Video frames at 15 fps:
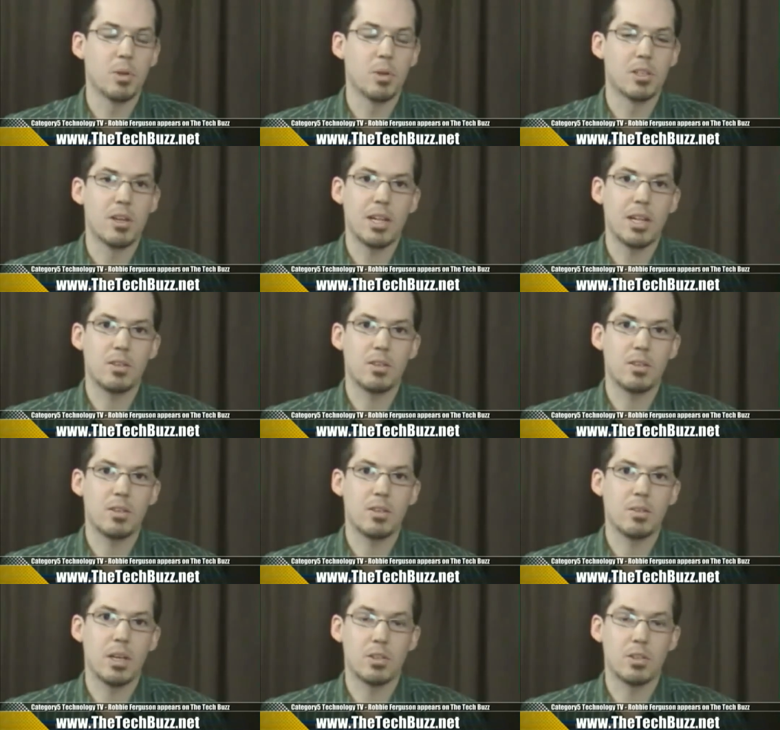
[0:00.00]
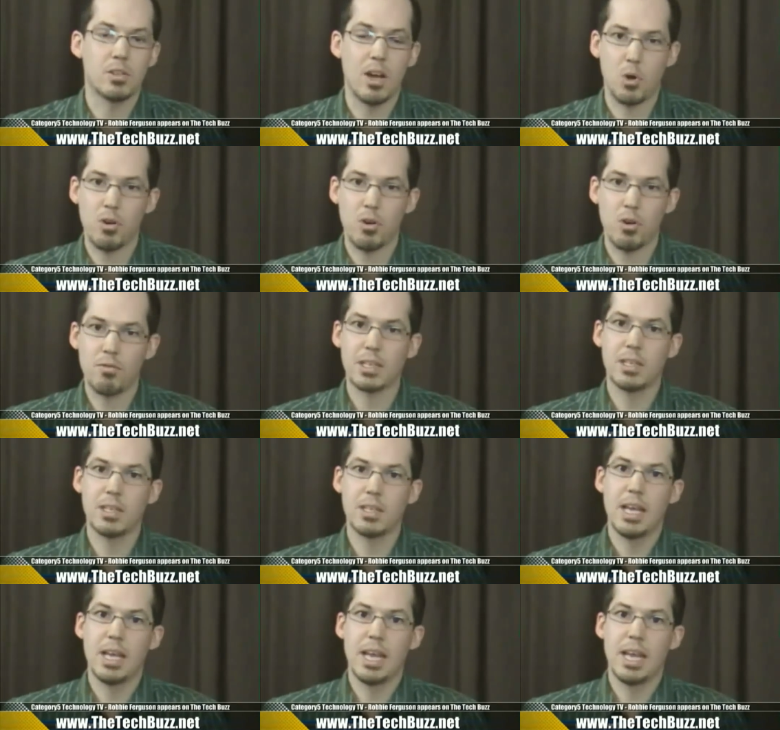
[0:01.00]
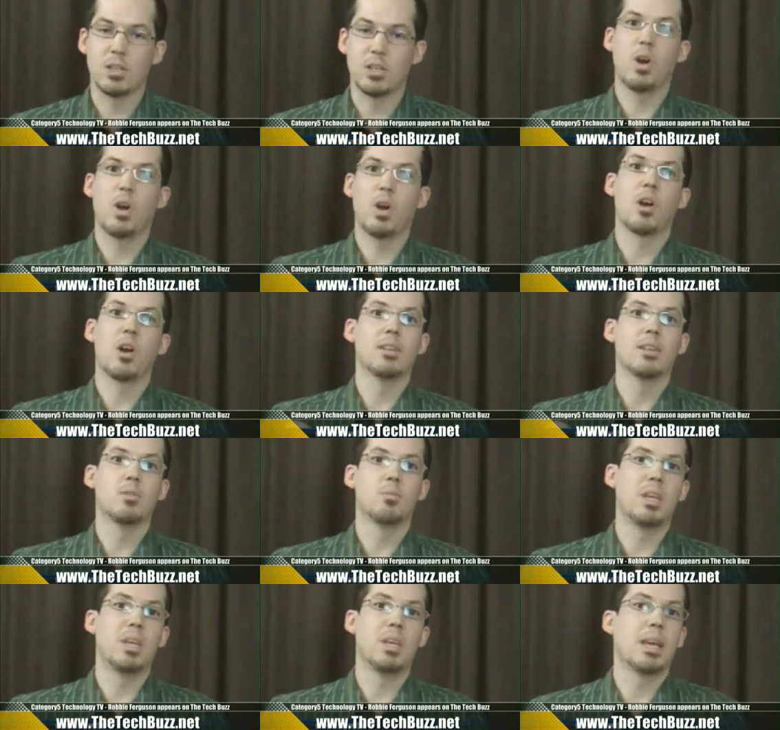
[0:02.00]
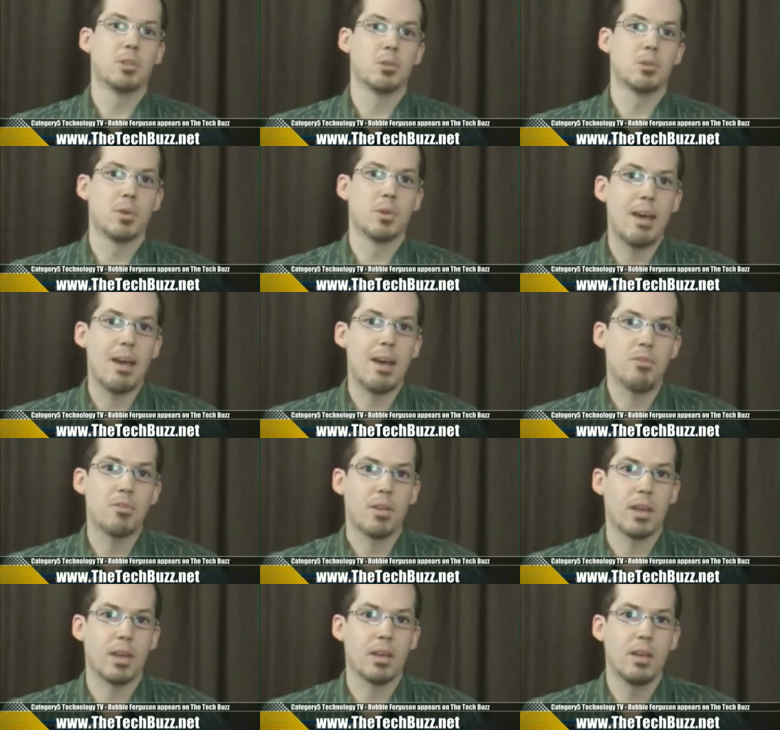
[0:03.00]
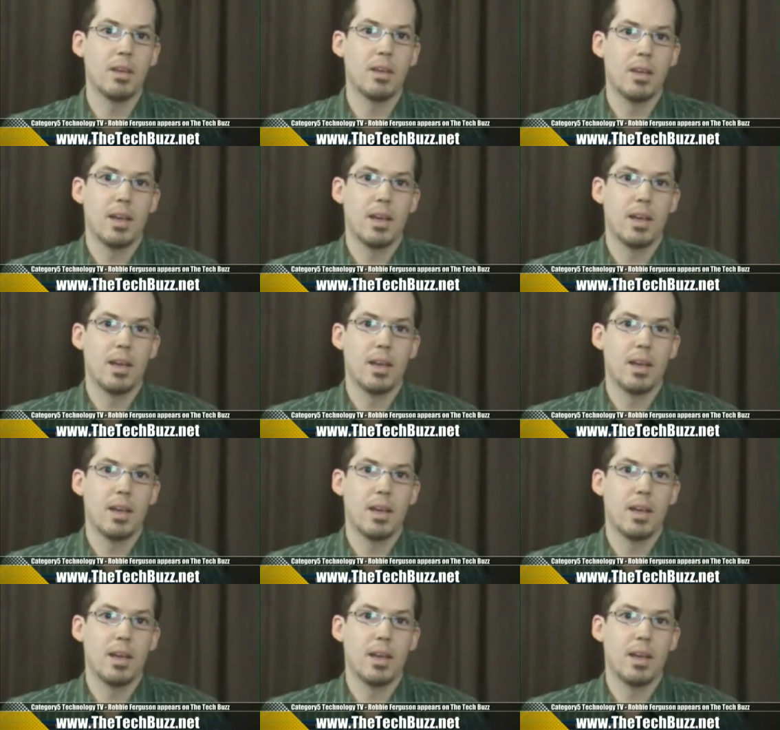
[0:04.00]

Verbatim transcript: But it's not it's not perfect as far as being able to run everything,